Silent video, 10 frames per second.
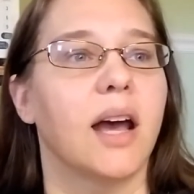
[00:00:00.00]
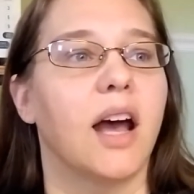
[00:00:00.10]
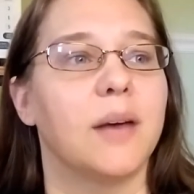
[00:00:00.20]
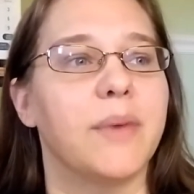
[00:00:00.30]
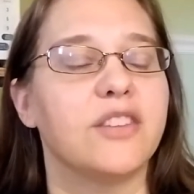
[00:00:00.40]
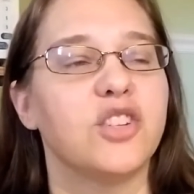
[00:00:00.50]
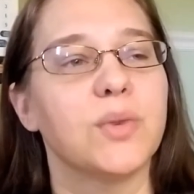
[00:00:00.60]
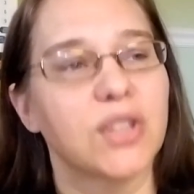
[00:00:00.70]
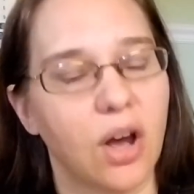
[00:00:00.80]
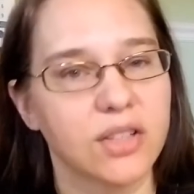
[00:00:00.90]
Um, and she
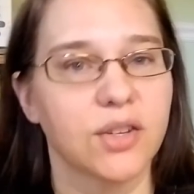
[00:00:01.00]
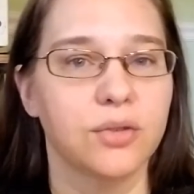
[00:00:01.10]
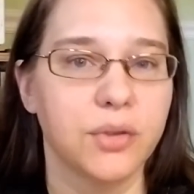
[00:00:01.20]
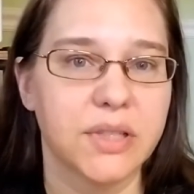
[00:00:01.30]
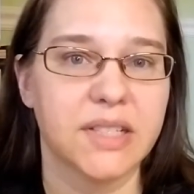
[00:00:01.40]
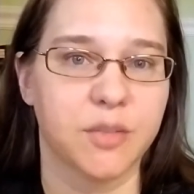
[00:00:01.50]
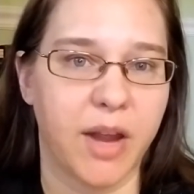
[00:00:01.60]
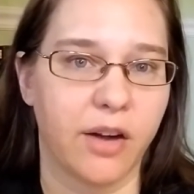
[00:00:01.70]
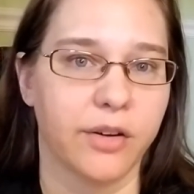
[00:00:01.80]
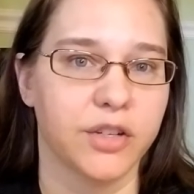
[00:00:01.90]
was also losing some
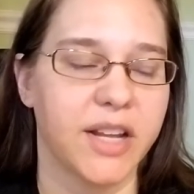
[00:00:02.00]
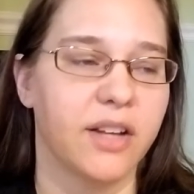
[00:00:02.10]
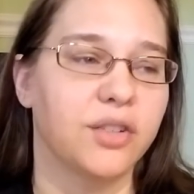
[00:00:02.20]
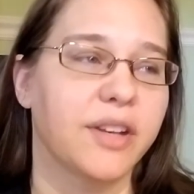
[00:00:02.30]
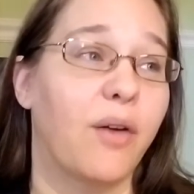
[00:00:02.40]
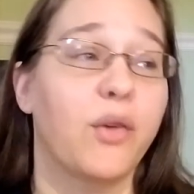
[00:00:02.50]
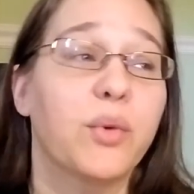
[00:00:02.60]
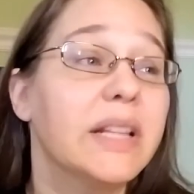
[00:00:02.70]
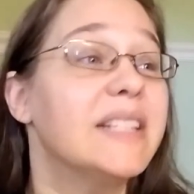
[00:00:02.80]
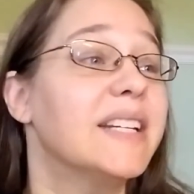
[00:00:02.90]
hair on her tail. Now, I
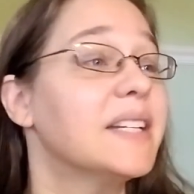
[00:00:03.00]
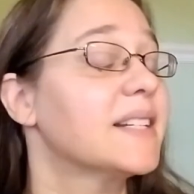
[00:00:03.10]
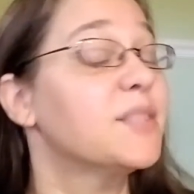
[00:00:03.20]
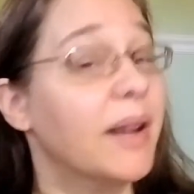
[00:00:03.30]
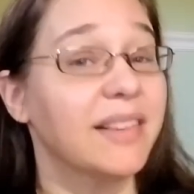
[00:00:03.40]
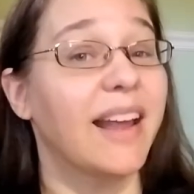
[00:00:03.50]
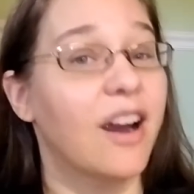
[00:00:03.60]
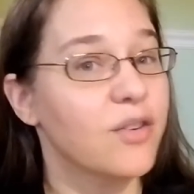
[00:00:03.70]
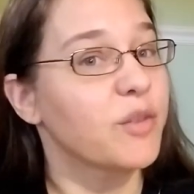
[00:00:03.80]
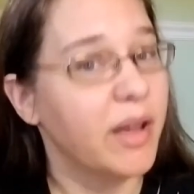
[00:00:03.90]
really didn't expect the
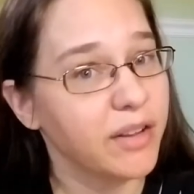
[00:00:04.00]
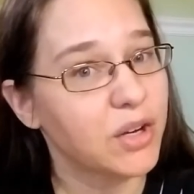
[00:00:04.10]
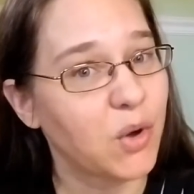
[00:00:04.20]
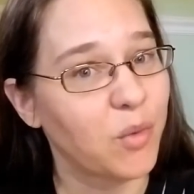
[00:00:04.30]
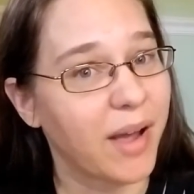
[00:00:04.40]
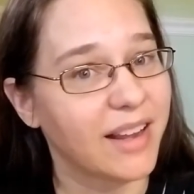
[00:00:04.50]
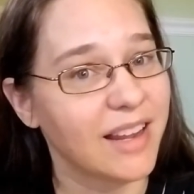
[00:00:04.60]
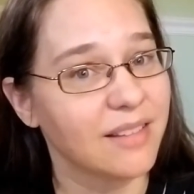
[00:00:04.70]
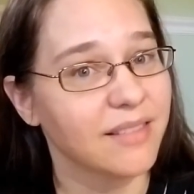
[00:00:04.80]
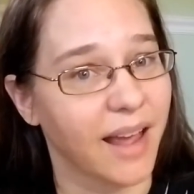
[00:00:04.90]
hair on her belly to grow back
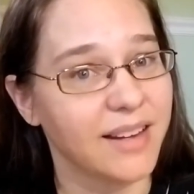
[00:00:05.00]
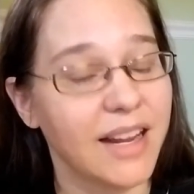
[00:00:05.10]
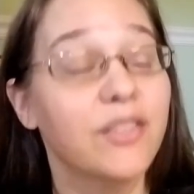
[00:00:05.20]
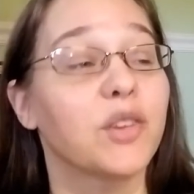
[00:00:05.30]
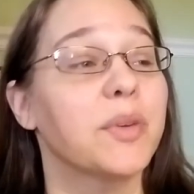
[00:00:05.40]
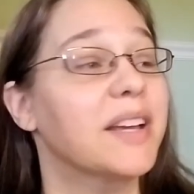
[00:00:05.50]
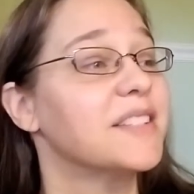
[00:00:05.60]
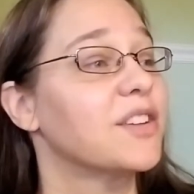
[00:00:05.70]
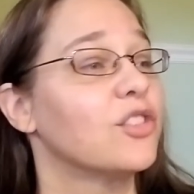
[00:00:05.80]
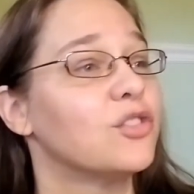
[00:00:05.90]
e yet either
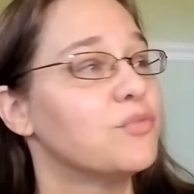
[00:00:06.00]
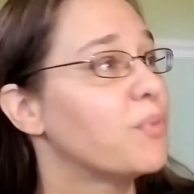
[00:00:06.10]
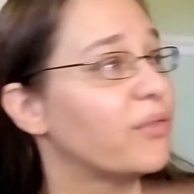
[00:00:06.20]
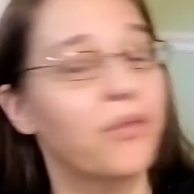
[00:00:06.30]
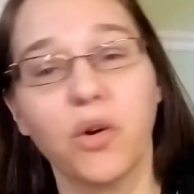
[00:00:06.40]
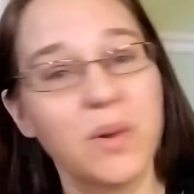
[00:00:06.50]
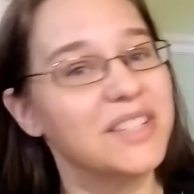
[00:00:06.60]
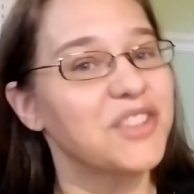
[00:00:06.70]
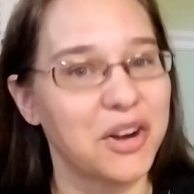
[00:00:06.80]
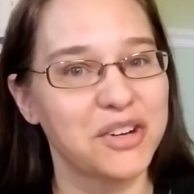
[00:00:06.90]
because before we
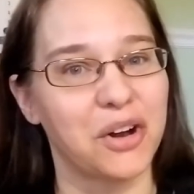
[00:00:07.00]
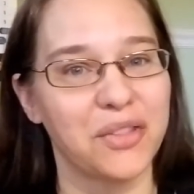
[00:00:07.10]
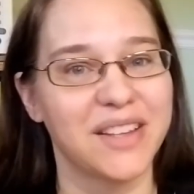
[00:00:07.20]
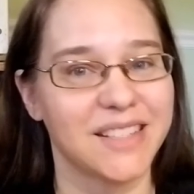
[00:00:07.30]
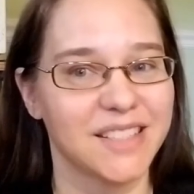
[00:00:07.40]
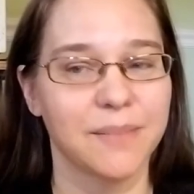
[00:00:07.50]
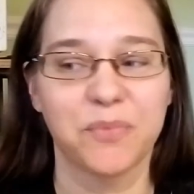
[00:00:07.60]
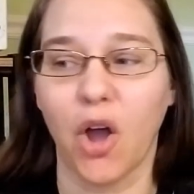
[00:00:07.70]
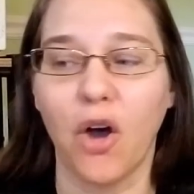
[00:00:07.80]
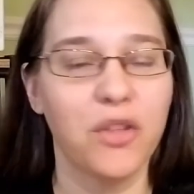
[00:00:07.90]
started all this,
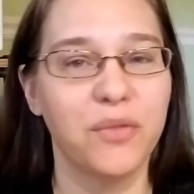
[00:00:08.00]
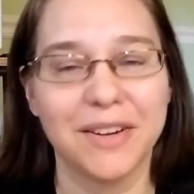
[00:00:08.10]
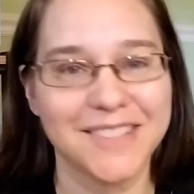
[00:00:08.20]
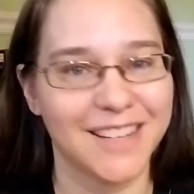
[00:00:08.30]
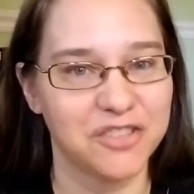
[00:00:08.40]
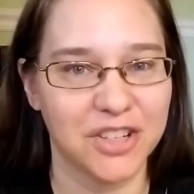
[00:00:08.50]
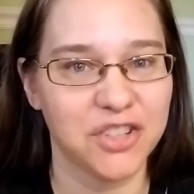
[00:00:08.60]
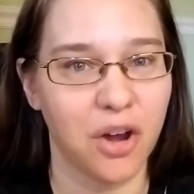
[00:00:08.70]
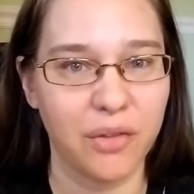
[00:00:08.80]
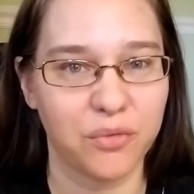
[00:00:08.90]
all the ferrets had just
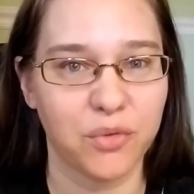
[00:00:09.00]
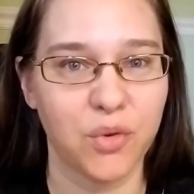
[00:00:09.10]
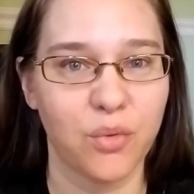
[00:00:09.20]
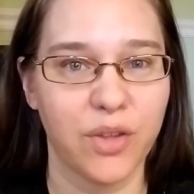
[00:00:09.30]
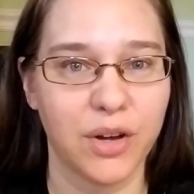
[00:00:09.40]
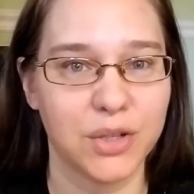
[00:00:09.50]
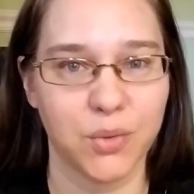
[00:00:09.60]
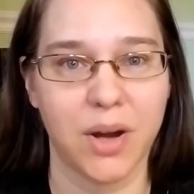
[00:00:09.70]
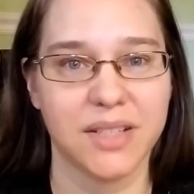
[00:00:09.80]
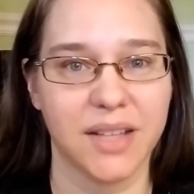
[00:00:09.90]
gone through their
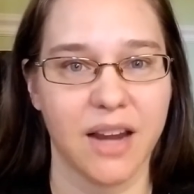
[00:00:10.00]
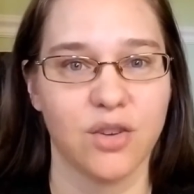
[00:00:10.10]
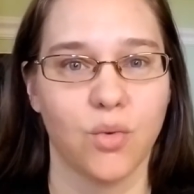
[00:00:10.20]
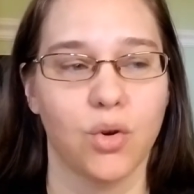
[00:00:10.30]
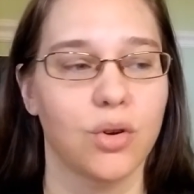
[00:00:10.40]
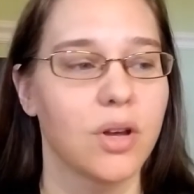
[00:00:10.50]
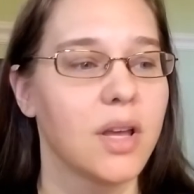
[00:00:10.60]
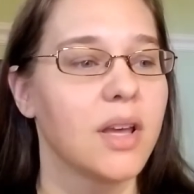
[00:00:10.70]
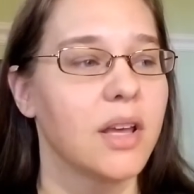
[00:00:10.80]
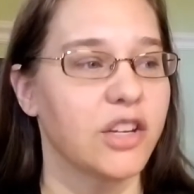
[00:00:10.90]
twice annual
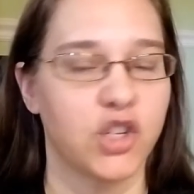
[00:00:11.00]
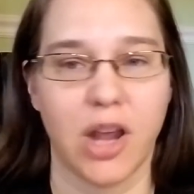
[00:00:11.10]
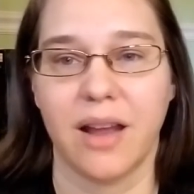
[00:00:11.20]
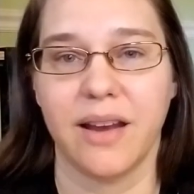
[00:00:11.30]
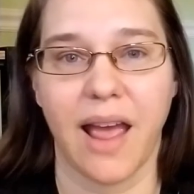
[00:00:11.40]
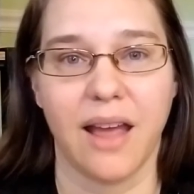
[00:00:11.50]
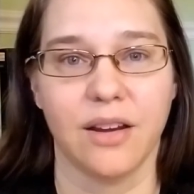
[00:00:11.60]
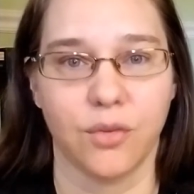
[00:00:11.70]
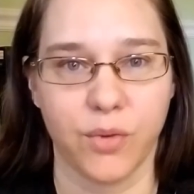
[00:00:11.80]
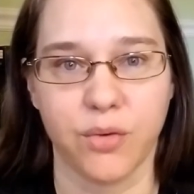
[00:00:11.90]
shed
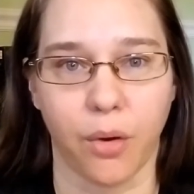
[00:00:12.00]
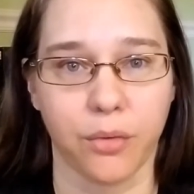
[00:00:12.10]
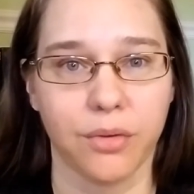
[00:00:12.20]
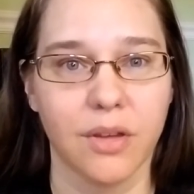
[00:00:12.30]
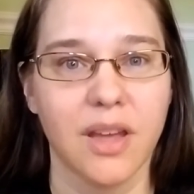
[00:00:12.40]
and regrowth.